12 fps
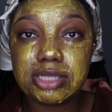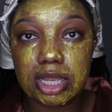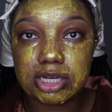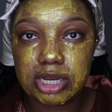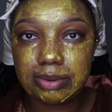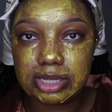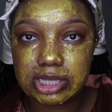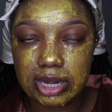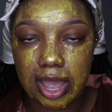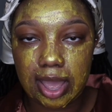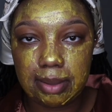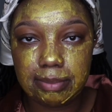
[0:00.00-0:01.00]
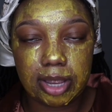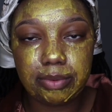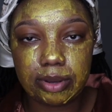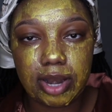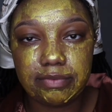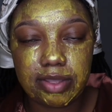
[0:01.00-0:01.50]
y'all say that y'all want to see that, but in
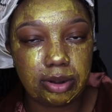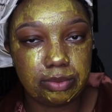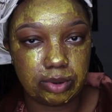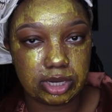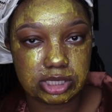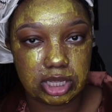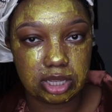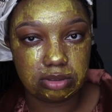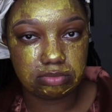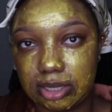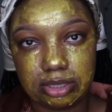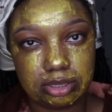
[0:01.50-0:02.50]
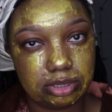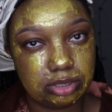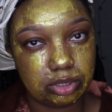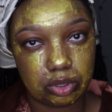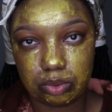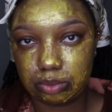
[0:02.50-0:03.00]
real life y'all don't want to see it. They
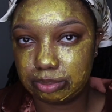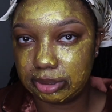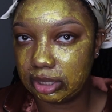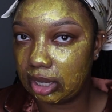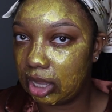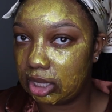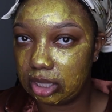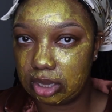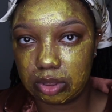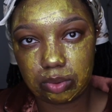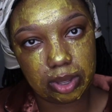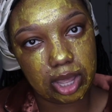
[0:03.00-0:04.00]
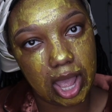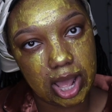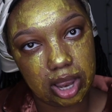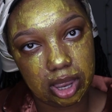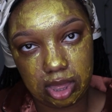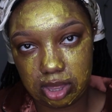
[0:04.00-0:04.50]
don't be liking the way
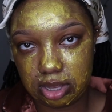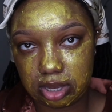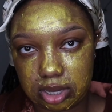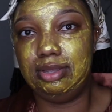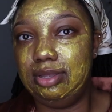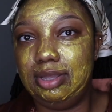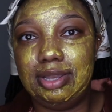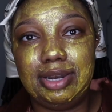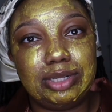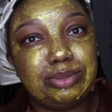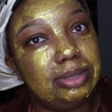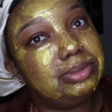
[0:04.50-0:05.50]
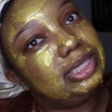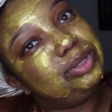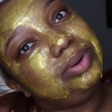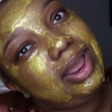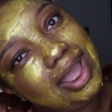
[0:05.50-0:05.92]
I look. That's why I'm single